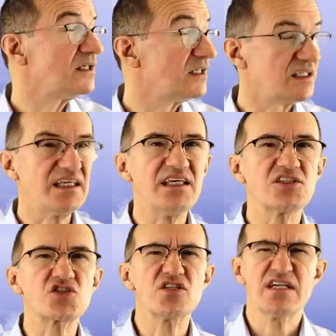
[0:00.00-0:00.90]

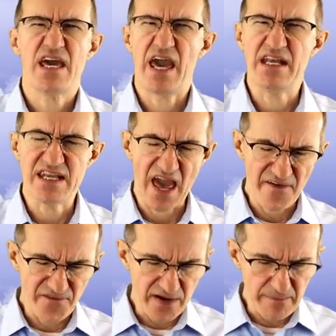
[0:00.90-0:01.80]
each and
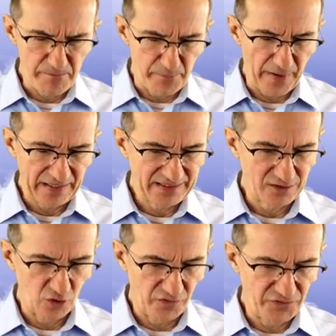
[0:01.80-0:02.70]
every bite
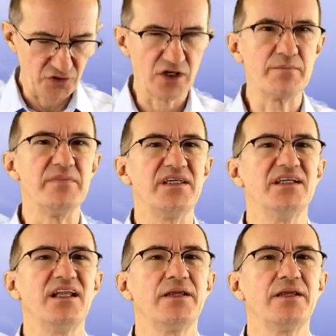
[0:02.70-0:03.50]
of your meal.